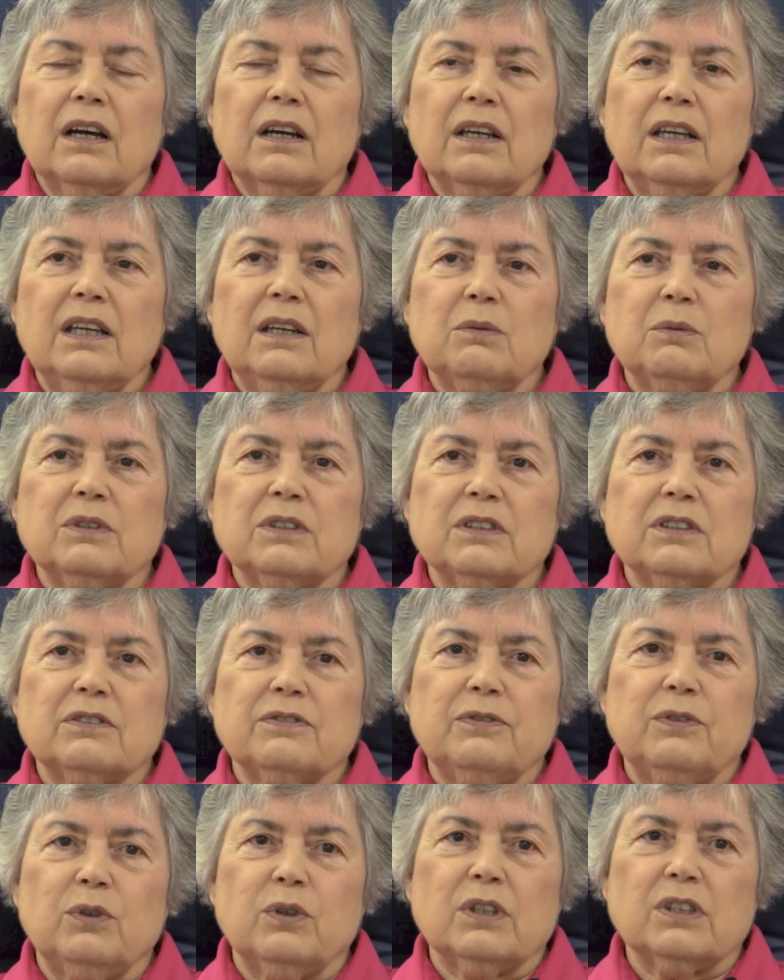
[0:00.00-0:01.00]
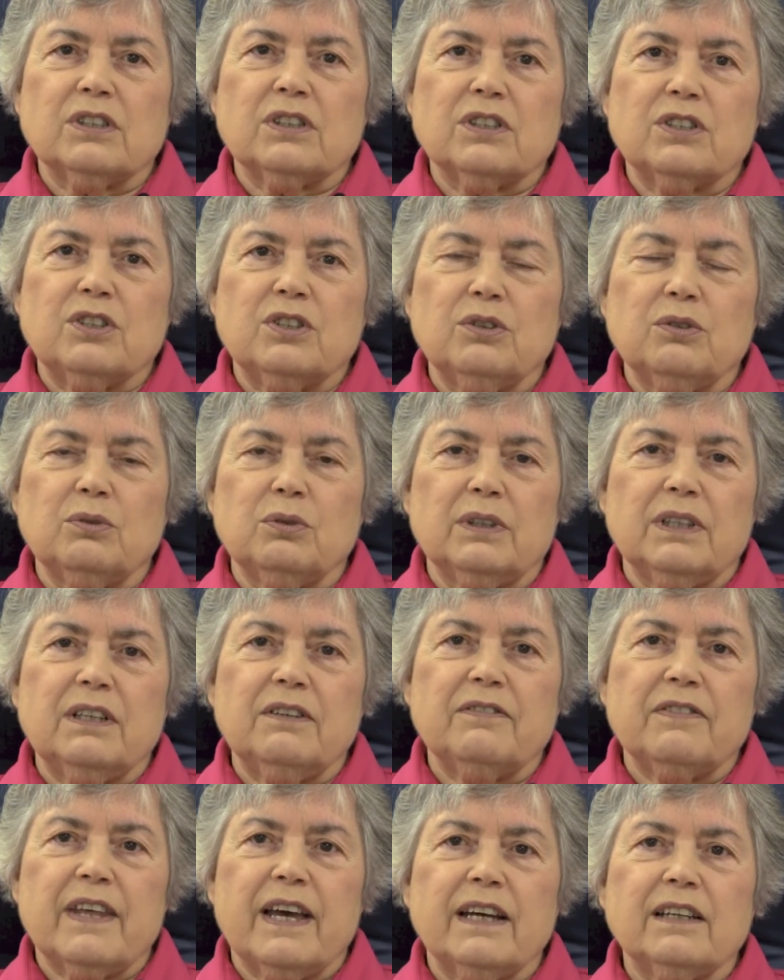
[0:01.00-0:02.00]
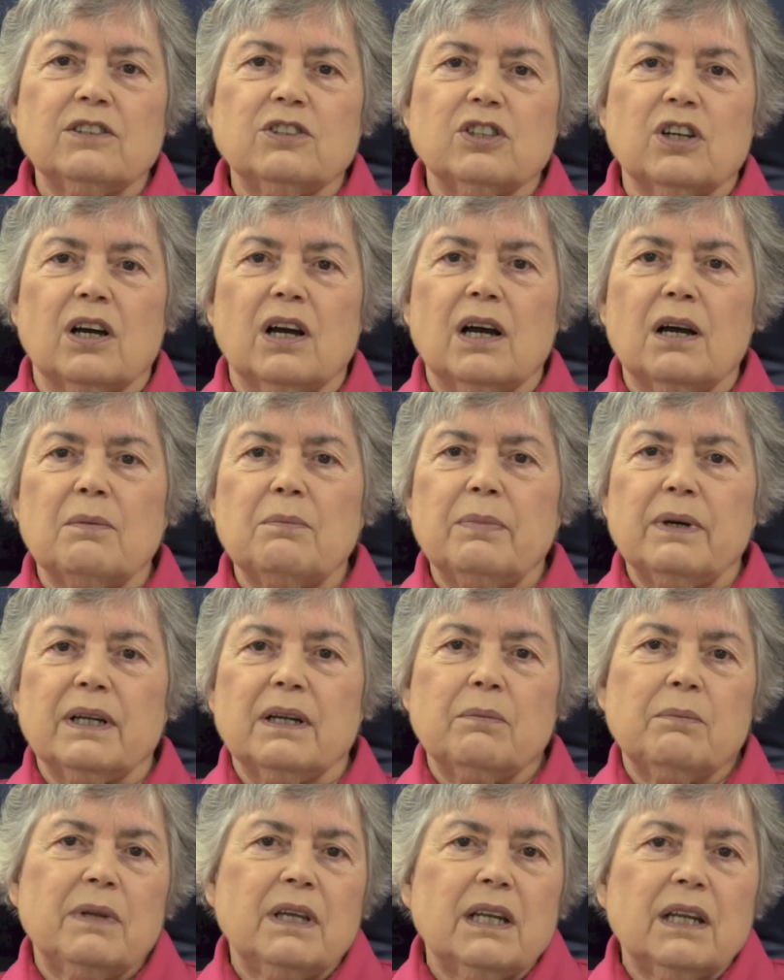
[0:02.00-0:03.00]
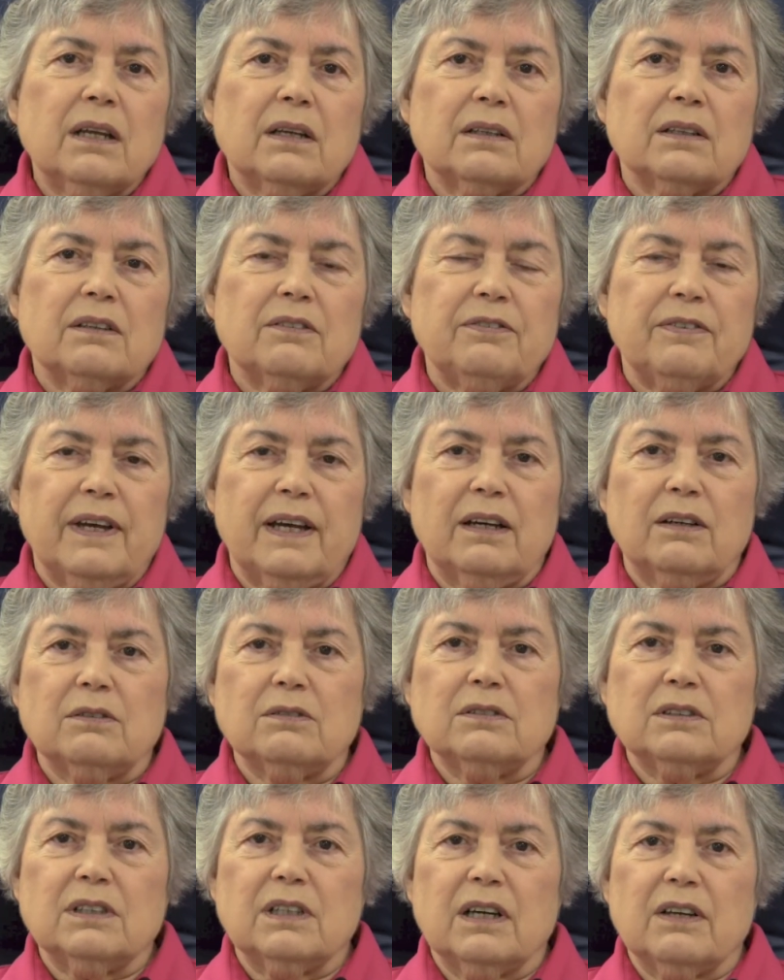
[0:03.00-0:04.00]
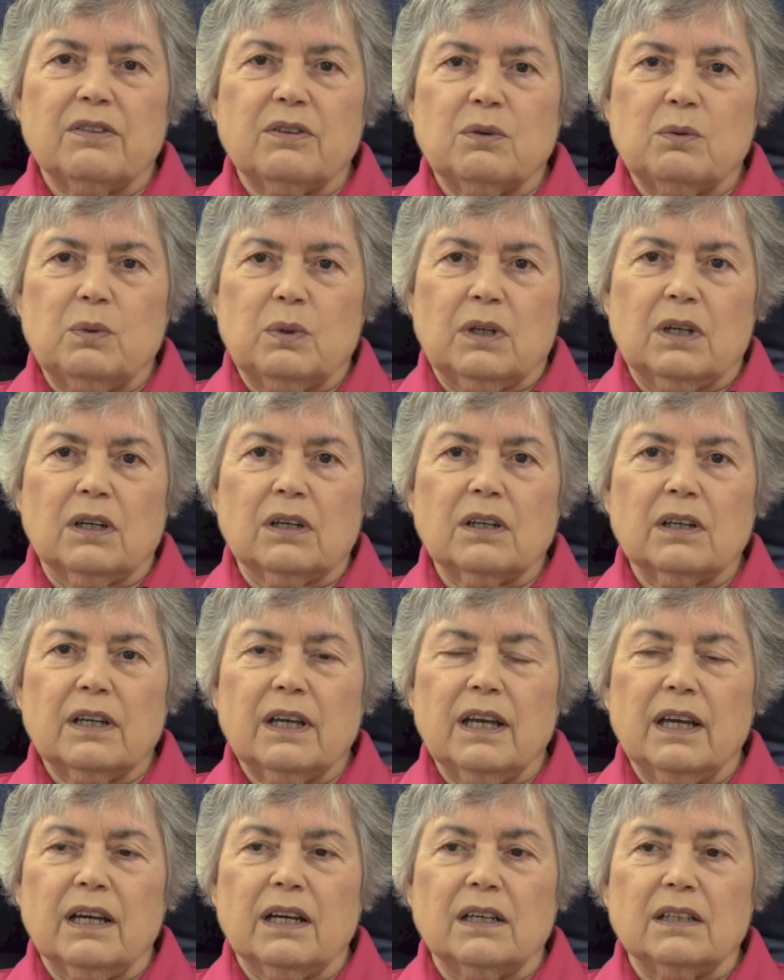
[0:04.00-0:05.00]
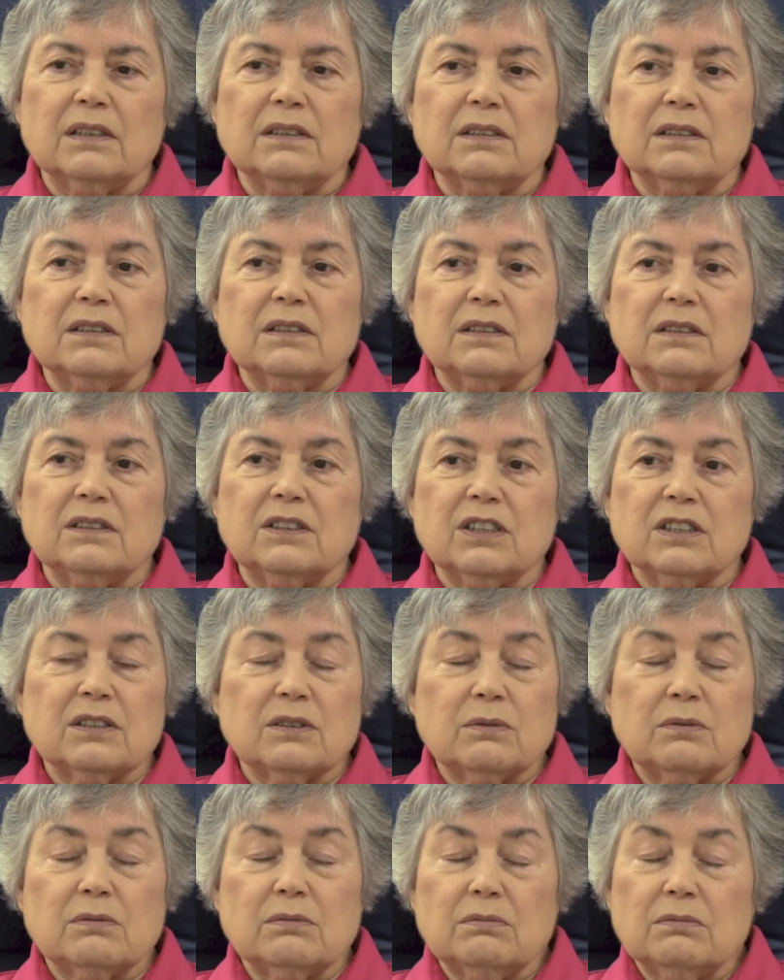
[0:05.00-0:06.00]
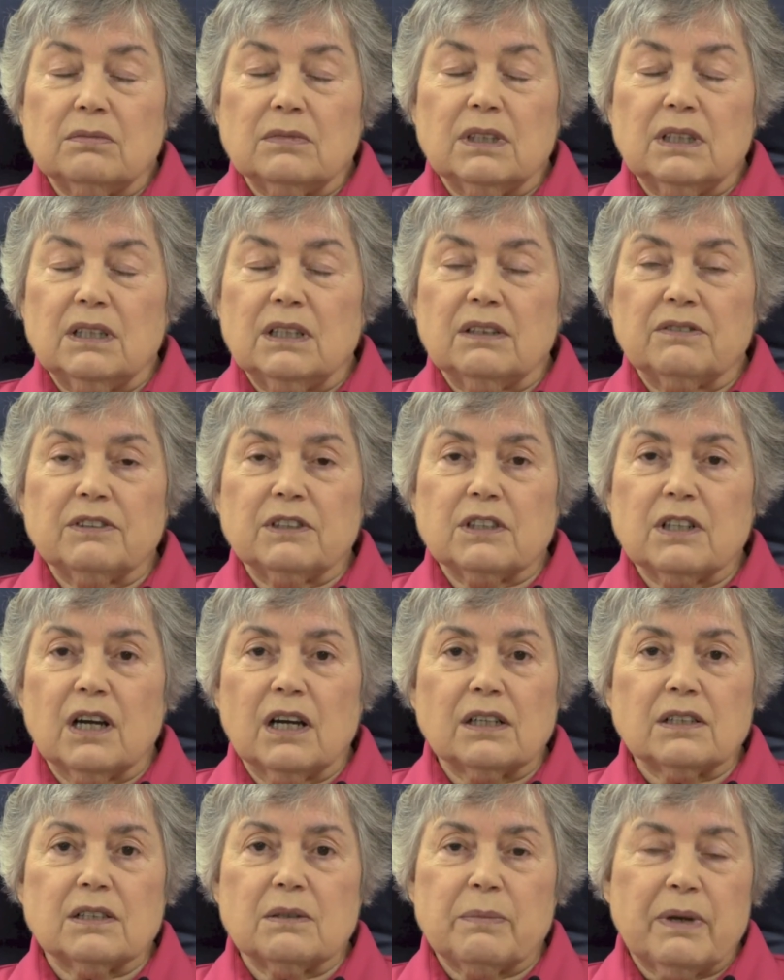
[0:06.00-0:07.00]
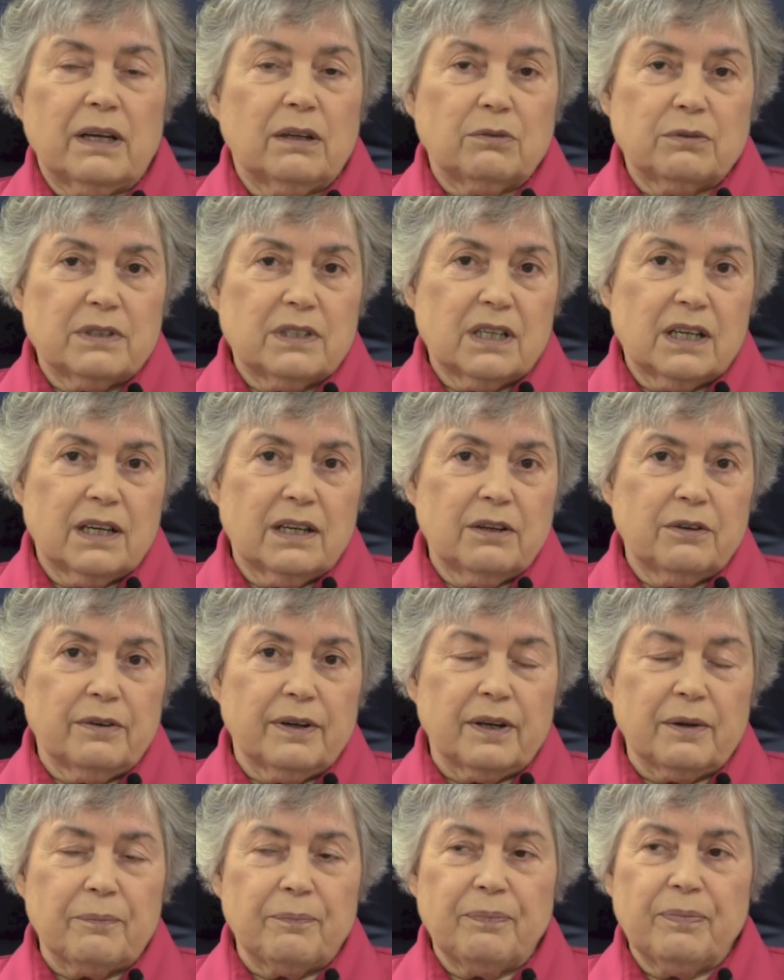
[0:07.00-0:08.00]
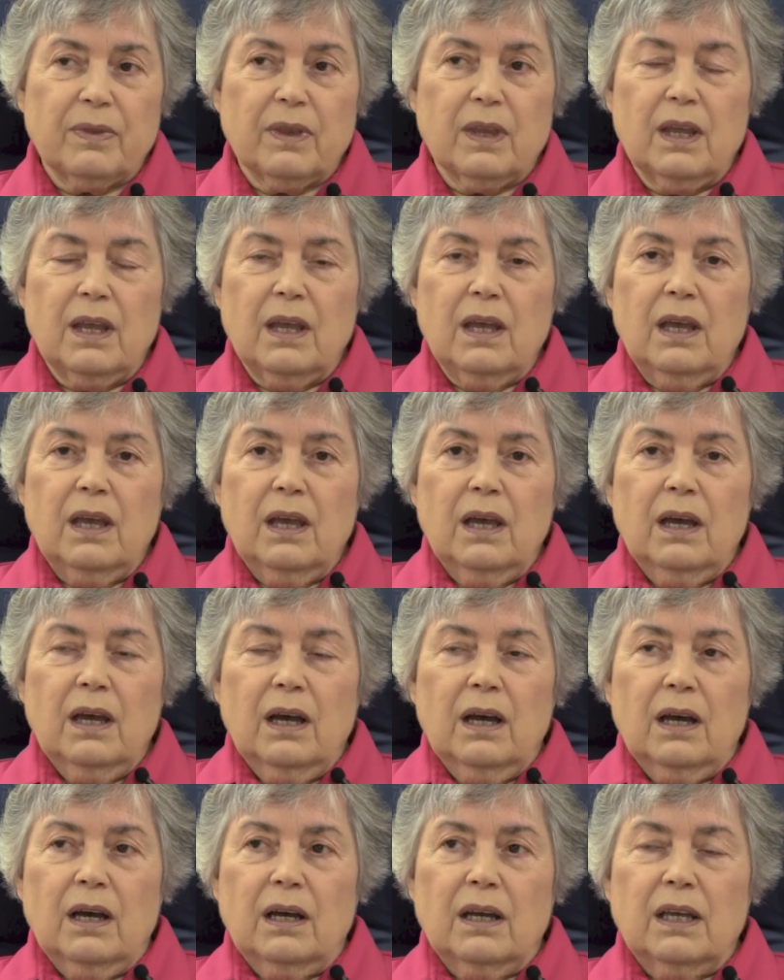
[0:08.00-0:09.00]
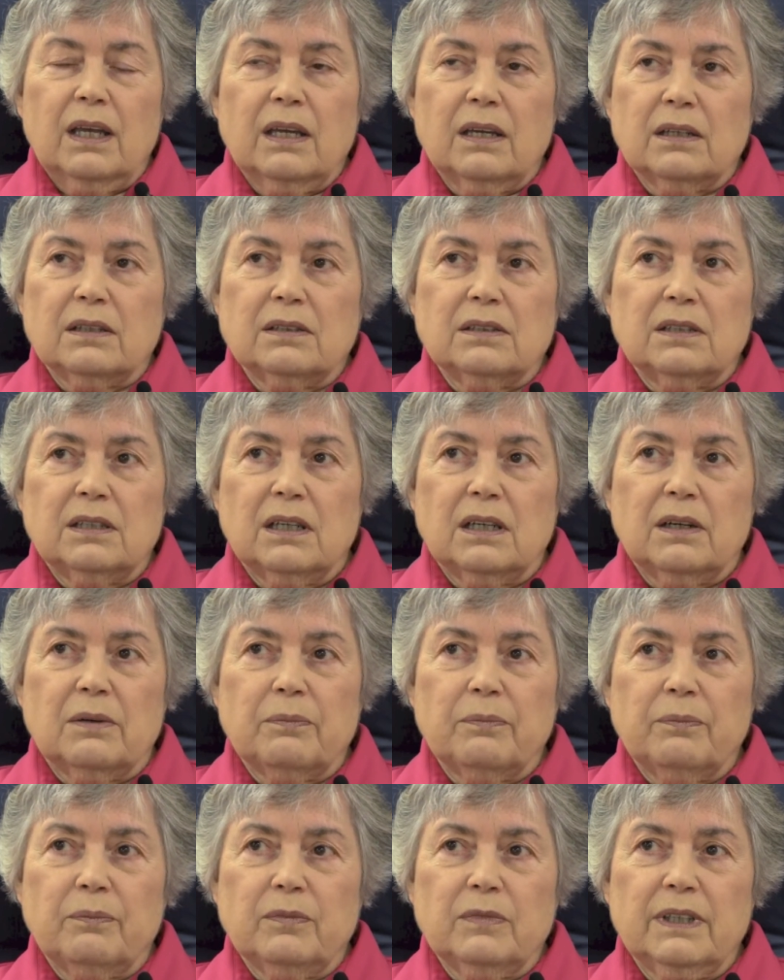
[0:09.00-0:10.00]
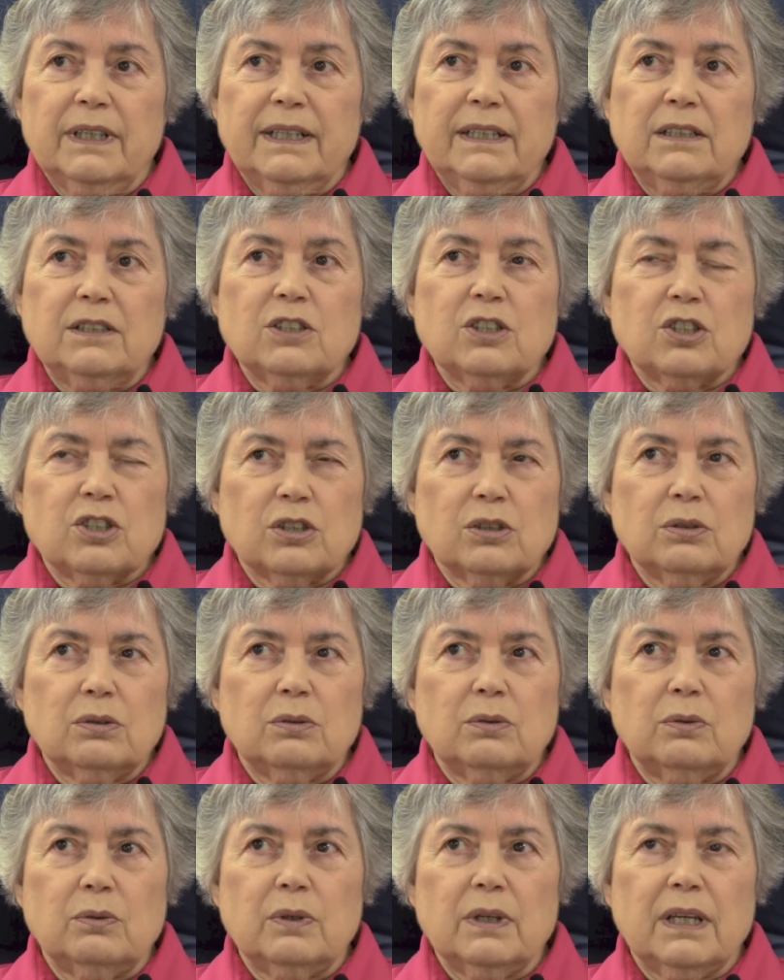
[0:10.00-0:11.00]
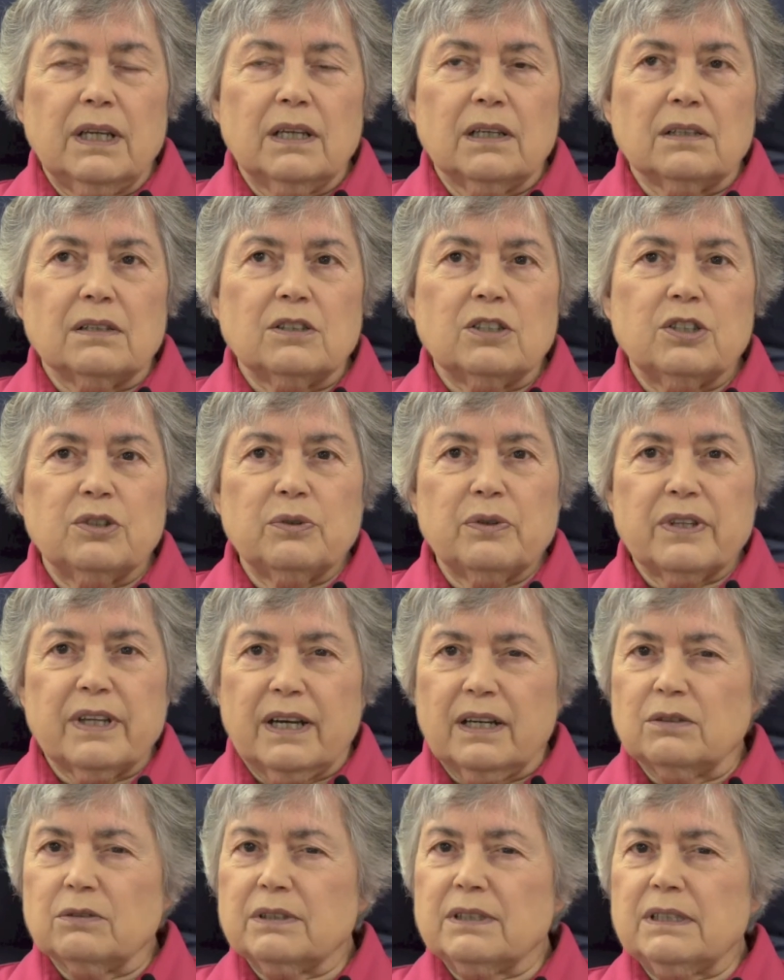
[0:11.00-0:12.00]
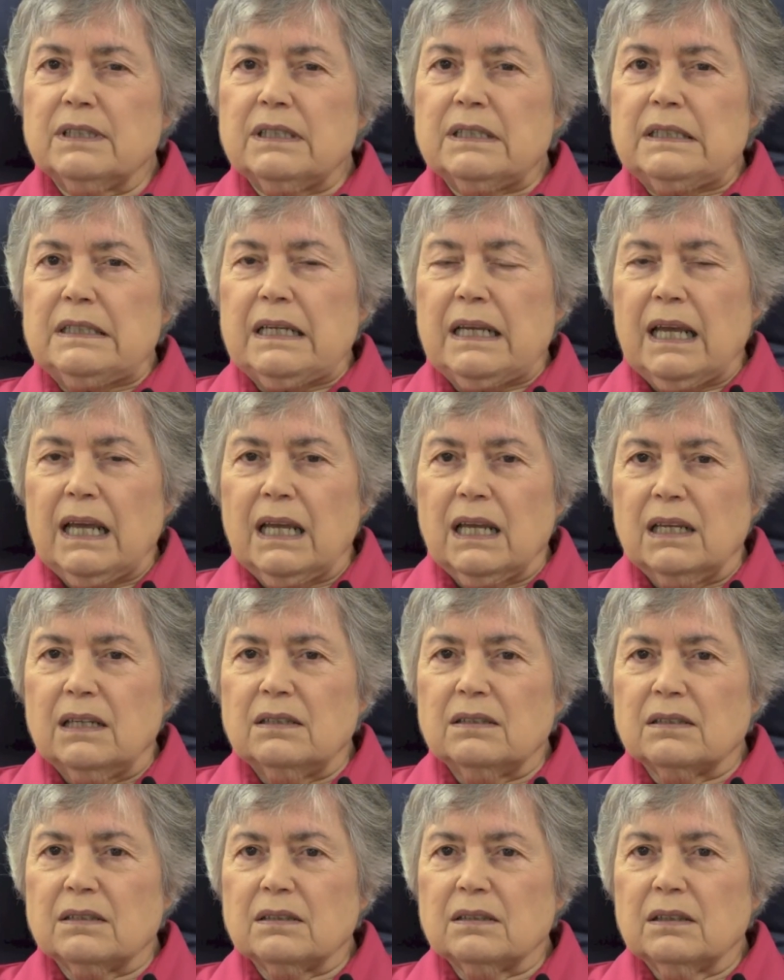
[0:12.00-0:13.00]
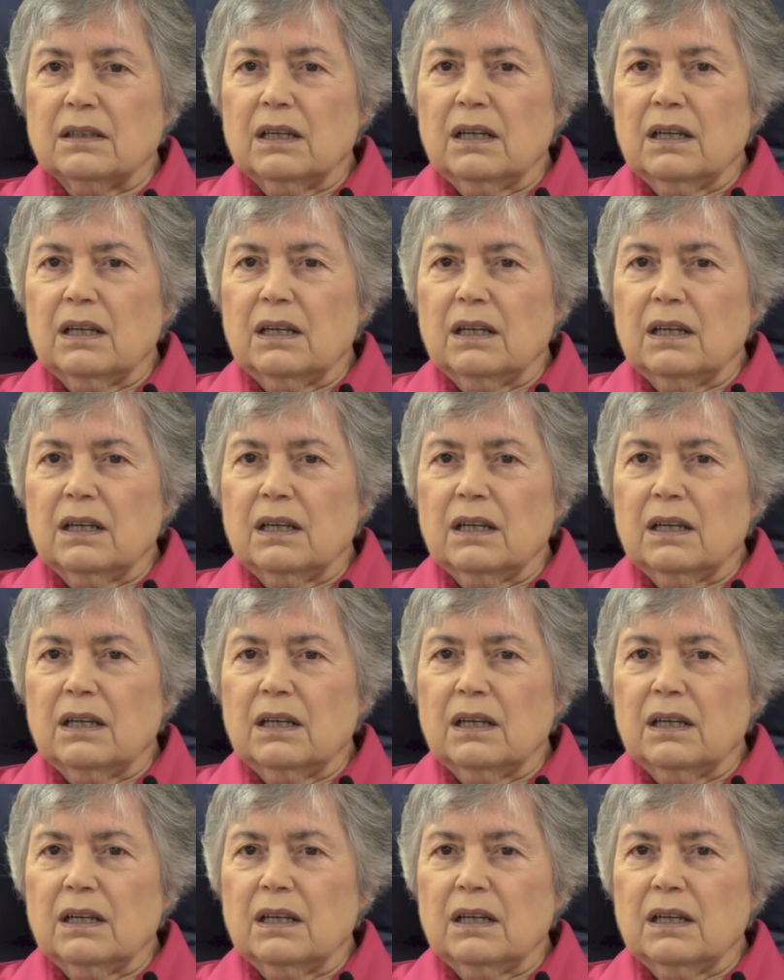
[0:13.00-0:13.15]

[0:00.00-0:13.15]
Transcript: he was forced to leave that job, but immediately found other work, and just he never talked about retiring. In late June in 2008,